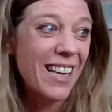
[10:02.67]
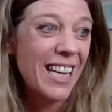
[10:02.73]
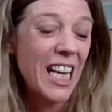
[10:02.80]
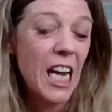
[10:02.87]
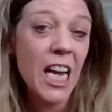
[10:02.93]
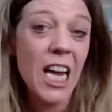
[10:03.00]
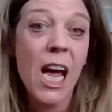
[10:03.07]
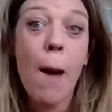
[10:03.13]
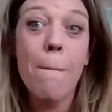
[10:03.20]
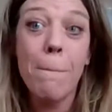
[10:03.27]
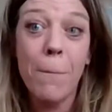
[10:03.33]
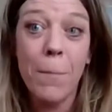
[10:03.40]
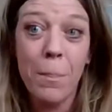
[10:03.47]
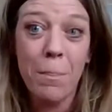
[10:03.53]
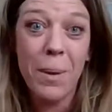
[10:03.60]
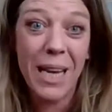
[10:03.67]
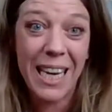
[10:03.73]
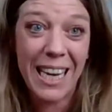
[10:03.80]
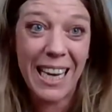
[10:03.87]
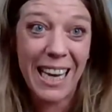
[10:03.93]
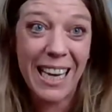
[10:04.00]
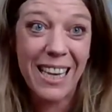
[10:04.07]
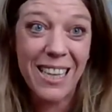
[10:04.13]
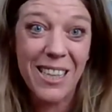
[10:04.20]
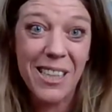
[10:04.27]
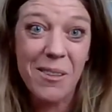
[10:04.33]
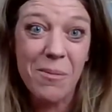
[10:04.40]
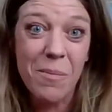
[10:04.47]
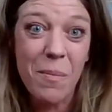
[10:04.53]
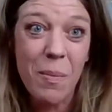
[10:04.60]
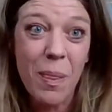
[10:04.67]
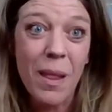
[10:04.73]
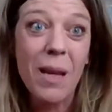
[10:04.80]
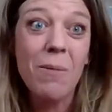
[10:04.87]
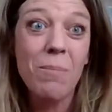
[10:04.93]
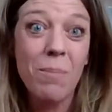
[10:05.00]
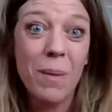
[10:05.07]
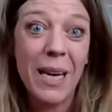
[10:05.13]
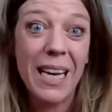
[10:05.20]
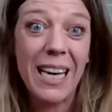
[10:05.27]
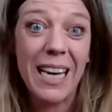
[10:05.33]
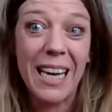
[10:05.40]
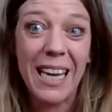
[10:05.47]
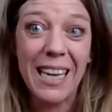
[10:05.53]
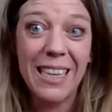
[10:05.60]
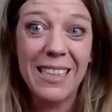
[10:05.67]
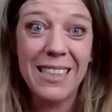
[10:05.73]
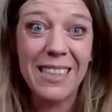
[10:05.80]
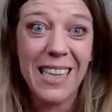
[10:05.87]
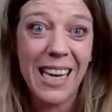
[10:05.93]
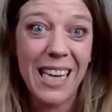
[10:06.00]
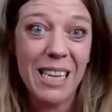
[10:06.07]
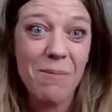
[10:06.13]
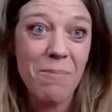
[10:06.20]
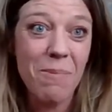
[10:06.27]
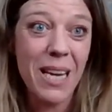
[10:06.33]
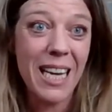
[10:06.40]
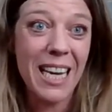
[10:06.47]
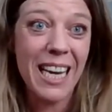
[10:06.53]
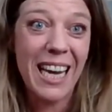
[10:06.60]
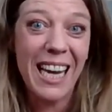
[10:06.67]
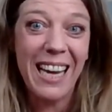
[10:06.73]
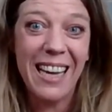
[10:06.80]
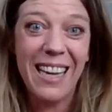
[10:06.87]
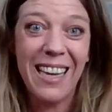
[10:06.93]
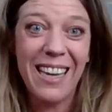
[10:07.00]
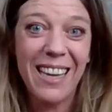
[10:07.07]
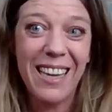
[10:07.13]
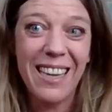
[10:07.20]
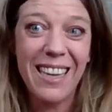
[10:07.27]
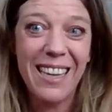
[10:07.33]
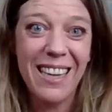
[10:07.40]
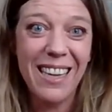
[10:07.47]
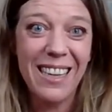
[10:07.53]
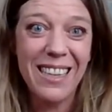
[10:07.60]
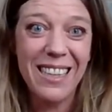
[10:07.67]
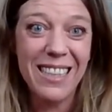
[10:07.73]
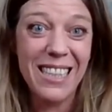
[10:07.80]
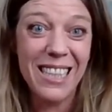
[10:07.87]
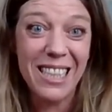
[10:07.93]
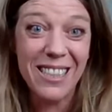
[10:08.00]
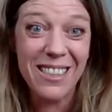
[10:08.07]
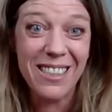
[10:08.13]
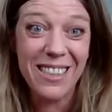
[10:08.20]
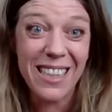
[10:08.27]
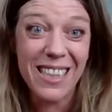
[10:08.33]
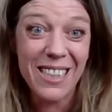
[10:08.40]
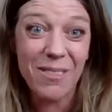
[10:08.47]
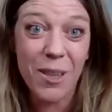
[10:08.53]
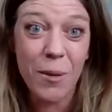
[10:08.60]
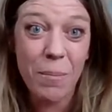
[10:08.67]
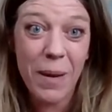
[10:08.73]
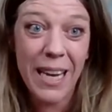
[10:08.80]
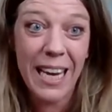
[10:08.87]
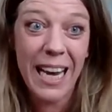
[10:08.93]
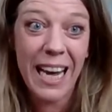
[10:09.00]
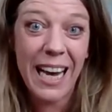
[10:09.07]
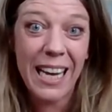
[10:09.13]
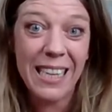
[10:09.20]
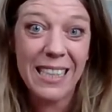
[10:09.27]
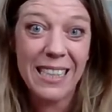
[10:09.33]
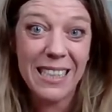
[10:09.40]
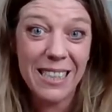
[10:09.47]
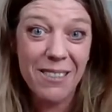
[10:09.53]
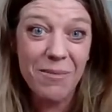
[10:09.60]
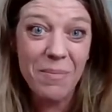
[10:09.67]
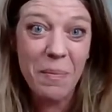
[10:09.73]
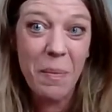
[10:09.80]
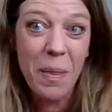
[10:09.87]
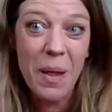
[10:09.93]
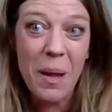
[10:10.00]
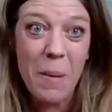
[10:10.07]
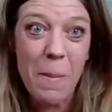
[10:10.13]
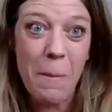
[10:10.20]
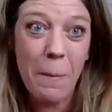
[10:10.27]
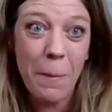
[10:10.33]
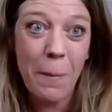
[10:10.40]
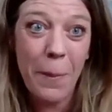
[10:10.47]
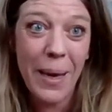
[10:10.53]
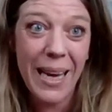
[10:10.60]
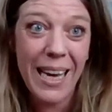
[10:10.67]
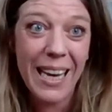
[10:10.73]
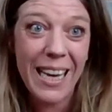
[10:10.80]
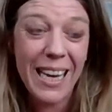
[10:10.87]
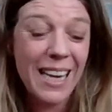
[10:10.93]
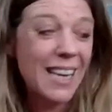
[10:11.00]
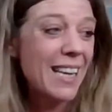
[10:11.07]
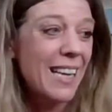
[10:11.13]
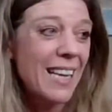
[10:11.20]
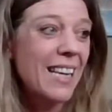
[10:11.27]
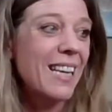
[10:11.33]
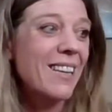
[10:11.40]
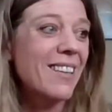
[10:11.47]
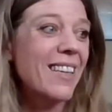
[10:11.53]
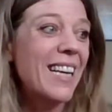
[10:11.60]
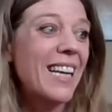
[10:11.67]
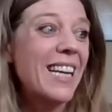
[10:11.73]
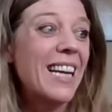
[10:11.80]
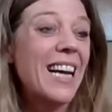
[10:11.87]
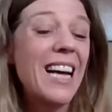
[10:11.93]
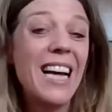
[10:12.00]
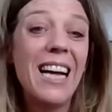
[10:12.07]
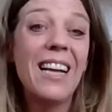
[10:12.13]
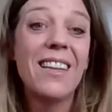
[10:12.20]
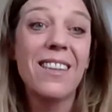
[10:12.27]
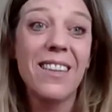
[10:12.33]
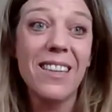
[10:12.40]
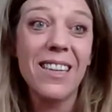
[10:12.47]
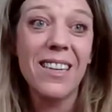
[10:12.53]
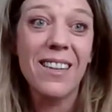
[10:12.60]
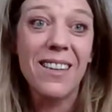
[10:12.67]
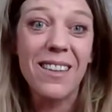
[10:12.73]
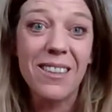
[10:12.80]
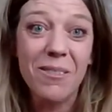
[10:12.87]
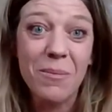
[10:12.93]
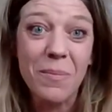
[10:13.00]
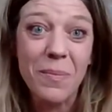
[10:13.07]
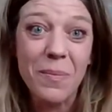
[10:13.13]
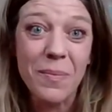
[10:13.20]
Ready? Big, big, sign big. Did you do this with B hands? Big, good. Little,